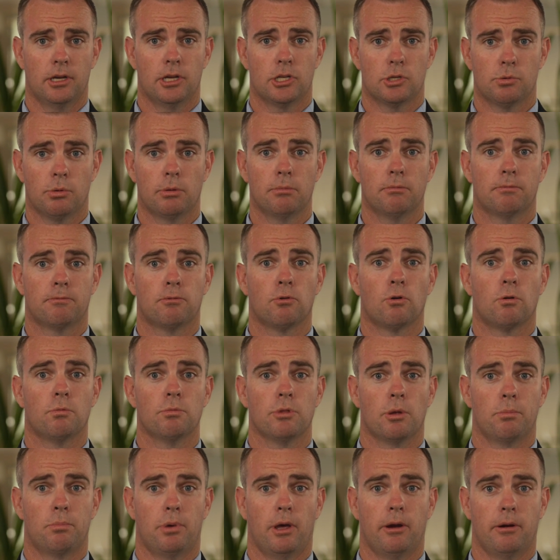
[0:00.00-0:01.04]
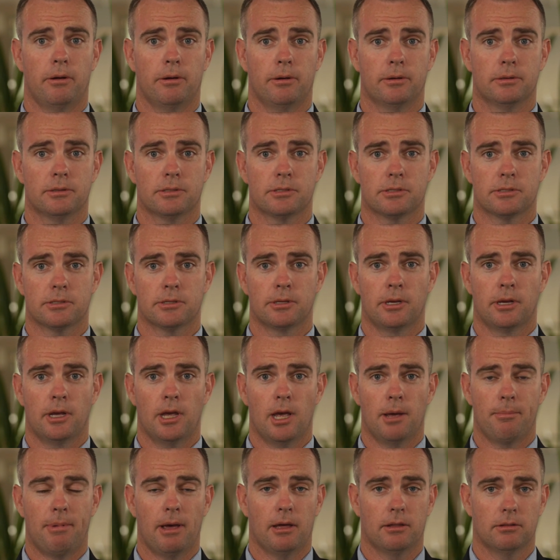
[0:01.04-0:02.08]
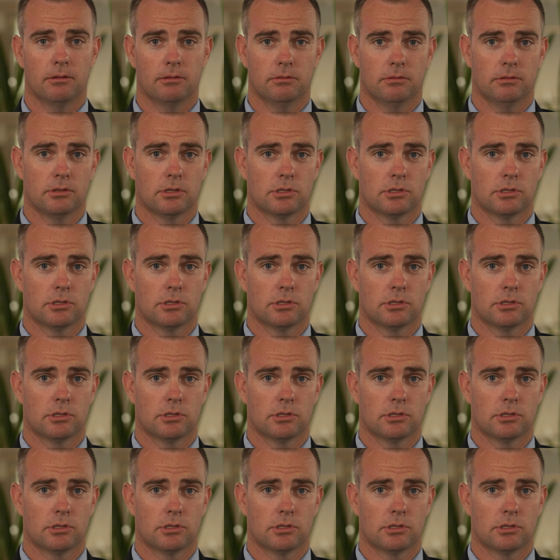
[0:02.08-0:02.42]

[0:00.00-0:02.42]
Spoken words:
to inform the parents about